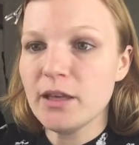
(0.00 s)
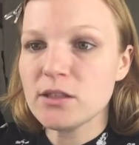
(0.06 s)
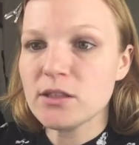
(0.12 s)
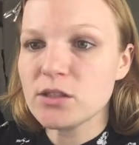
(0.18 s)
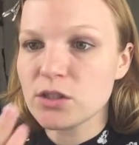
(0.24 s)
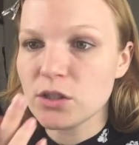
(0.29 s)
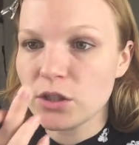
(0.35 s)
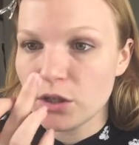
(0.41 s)

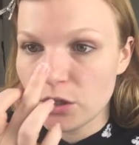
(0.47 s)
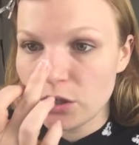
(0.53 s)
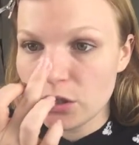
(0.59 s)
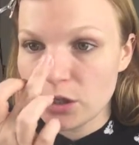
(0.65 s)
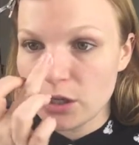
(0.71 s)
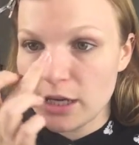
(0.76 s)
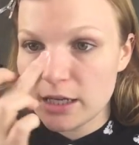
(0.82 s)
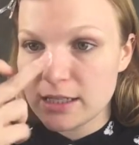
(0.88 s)

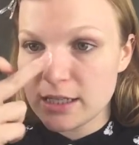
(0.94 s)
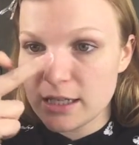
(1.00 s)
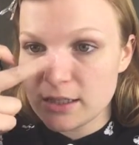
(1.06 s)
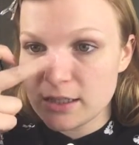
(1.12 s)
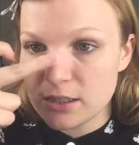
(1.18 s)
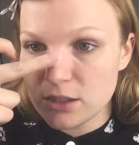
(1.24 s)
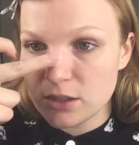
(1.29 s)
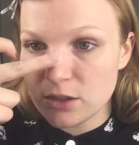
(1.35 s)
So I
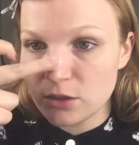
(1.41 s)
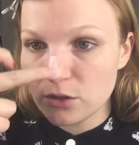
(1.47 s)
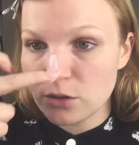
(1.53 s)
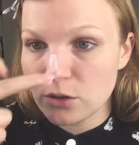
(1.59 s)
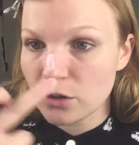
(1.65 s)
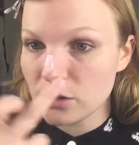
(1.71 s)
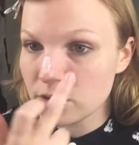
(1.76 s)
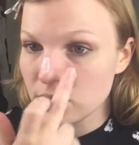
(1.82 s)
tend to
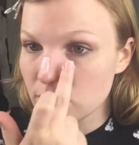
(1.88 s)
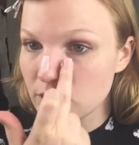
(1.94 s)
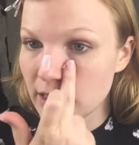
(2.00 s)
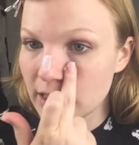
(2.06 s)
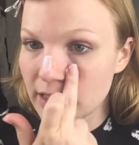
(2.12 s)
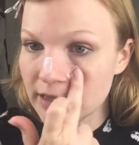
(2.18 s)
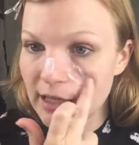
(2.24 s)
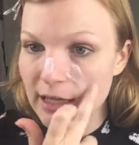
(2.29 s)
concentrate